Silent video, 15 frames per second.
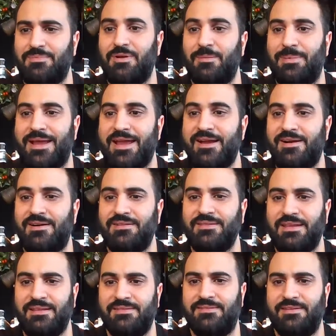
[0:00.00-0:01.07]
a pound
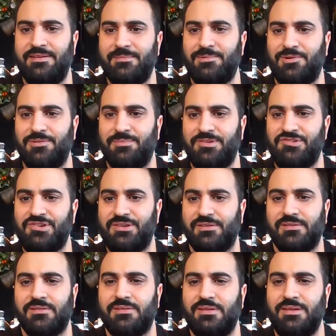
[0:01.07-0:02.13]
in Dearborn,
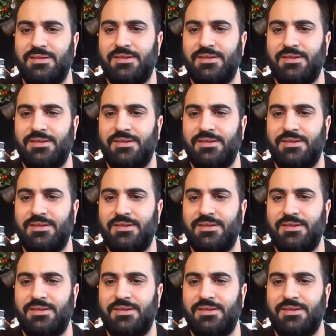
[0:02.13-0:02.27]
Michigan.